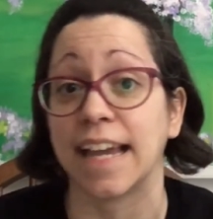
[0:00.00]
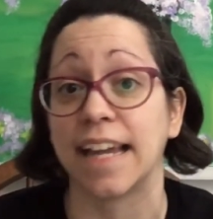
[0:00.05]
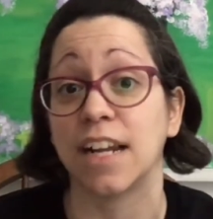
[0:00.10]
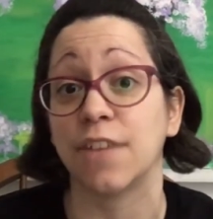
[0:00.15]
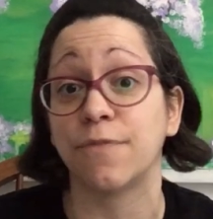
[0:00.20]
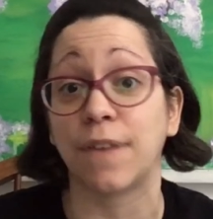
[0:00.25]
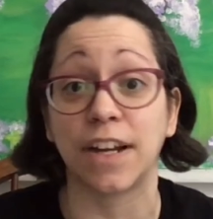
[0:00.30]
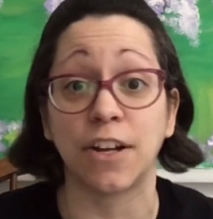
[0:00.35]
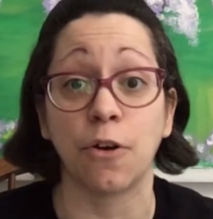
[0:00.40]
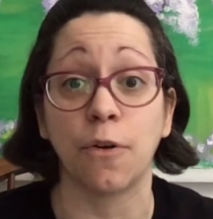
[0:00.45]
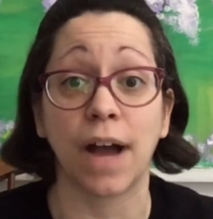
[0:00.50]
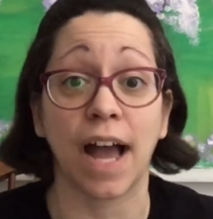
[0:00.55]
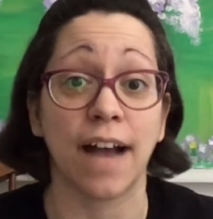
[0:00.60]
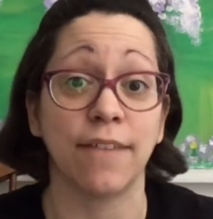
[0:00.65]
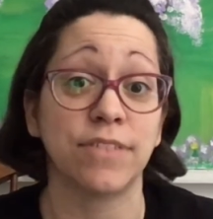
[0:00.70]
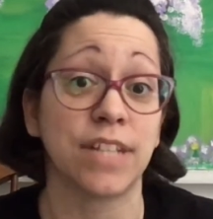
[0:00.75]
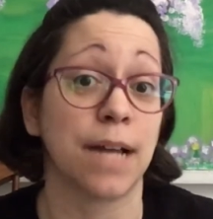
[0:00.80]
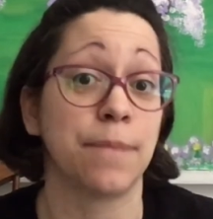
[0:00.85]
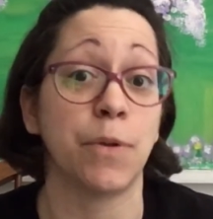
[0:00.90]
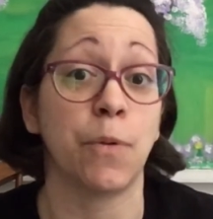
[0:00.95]
And if I don't have
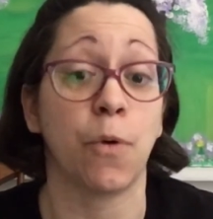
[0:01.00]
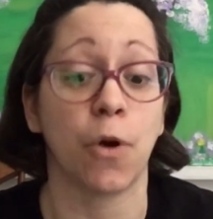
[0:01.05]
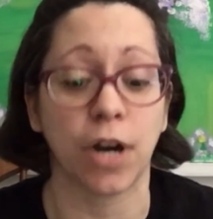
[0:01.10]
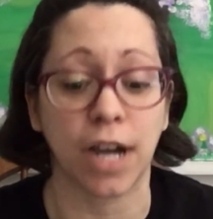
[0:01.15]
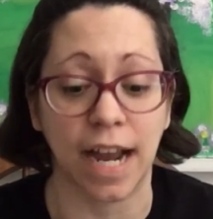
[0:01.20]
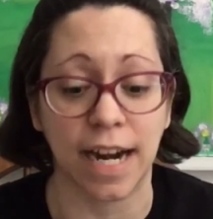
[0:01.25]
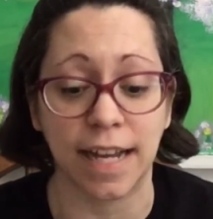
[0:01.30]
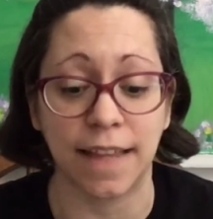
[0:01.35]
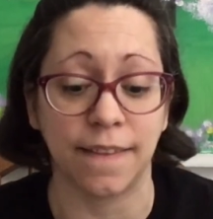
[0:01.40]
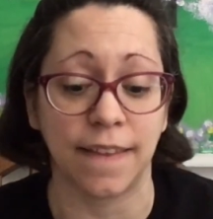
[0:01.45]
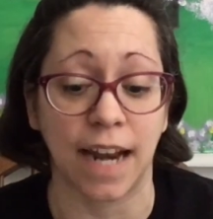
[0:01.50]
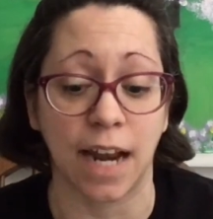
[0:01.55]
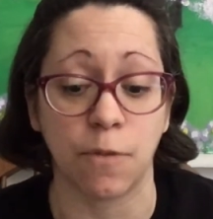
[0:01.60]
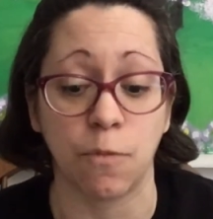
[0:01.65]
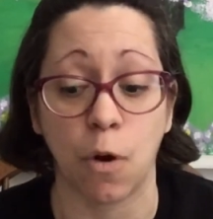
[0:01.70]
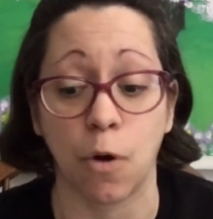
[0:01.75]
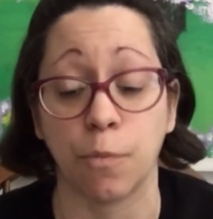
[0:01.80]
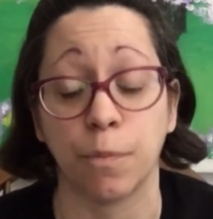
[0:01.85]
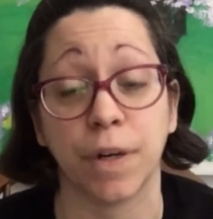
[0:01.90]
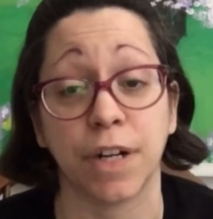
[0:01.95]
time to work on it, then I
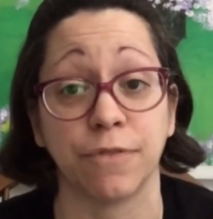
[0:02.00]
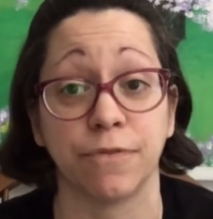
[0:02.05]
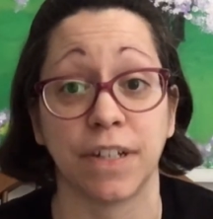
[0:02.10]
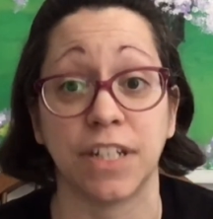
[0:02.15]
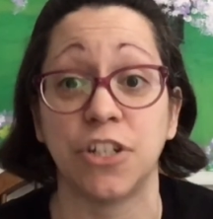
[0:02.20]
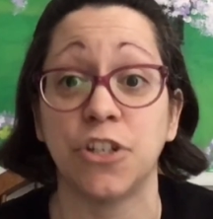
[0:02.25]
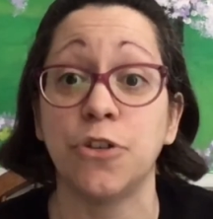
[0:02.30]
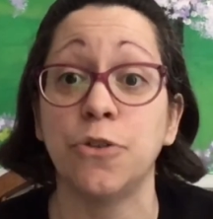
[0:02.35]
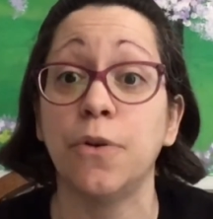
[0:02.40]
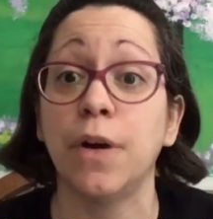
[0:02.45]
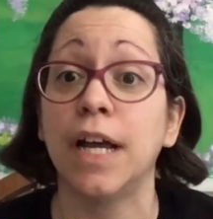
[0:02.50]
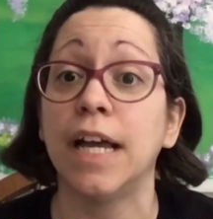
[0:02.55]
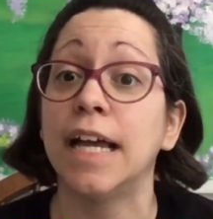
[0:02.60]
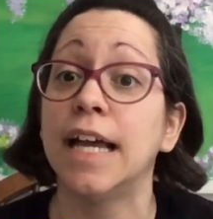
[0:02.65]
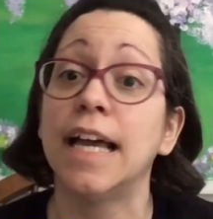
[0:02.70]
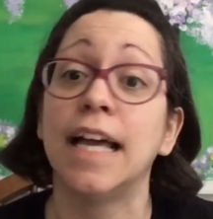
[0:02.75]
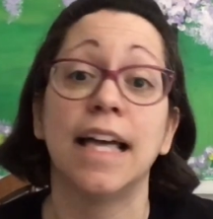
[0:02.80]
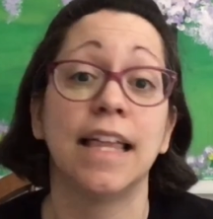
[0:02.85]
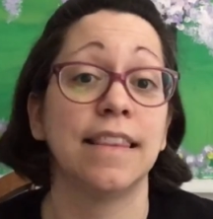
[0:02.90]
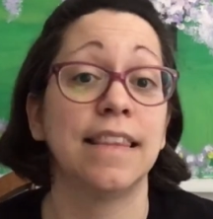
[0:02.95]
won't. But if I do,
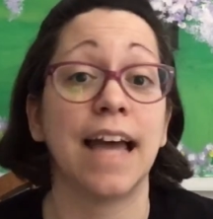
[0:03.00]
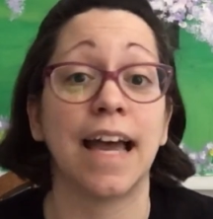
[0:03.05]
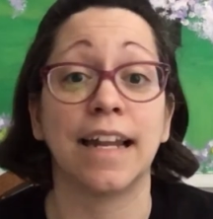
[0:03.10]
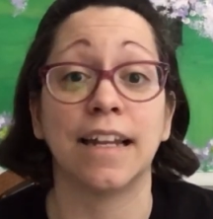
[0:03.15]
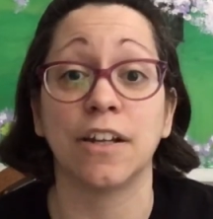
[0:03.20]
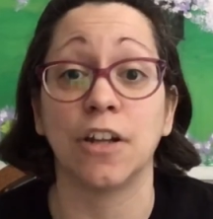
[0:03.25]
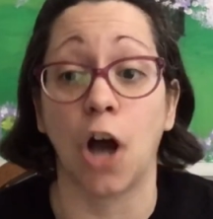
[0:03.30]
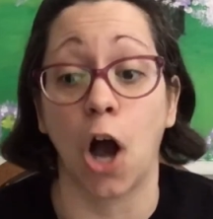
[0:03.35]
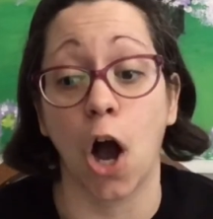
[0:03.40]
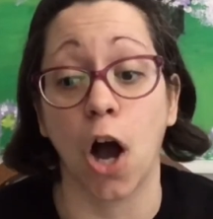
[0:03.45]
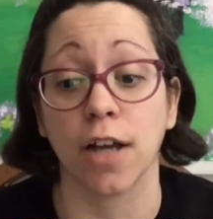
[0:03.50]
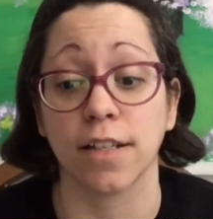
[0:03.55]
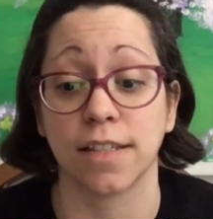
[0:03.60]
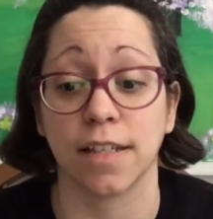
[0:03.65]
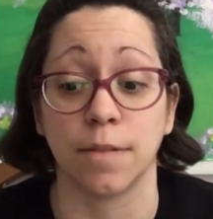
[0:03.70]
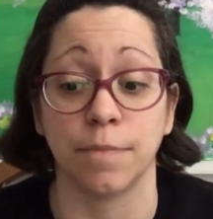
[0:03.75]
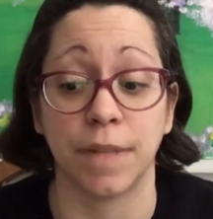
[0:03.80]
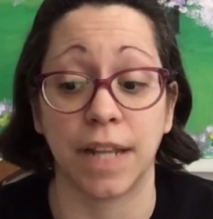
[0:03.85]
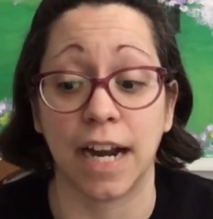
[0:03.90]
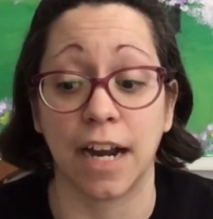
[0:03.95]
then
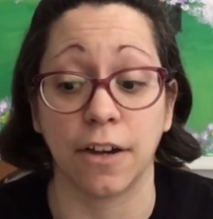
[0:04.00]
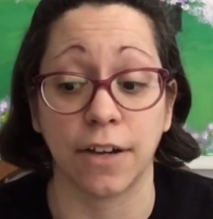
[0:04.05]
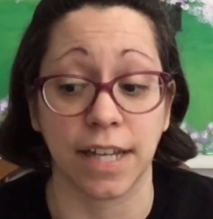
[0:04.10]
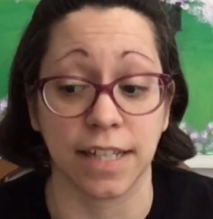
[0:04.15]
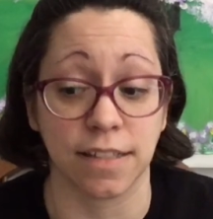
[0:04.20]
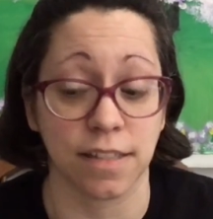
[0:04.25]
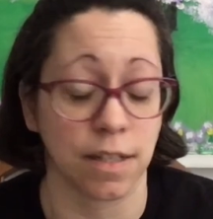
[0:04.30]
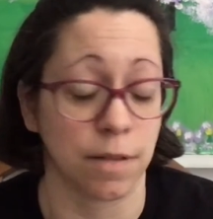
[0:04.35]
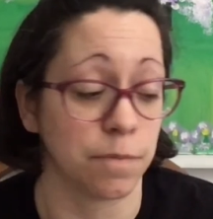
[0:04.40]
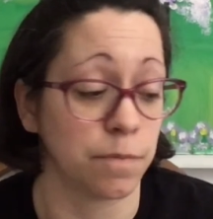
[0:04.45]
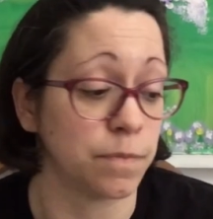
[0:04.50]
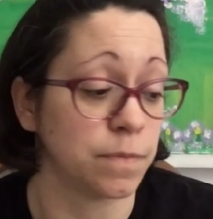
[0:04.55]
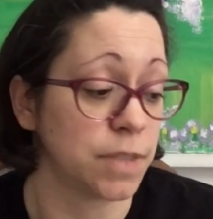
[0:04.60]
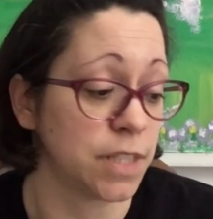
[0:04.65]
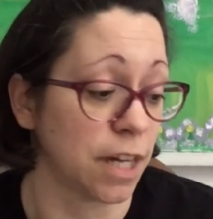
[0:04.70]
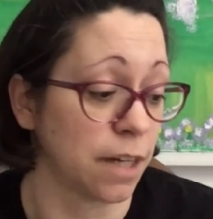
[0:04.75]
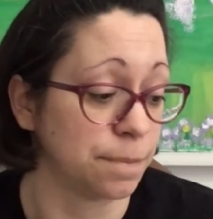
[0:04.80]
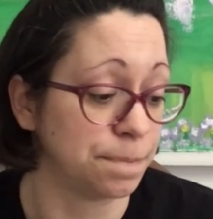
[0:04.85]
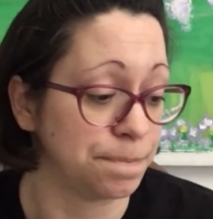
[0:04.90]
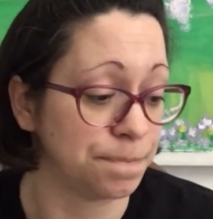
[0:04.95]
awesome. Then I'll get some
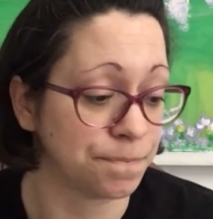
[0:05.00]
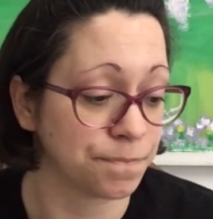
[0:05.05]
done.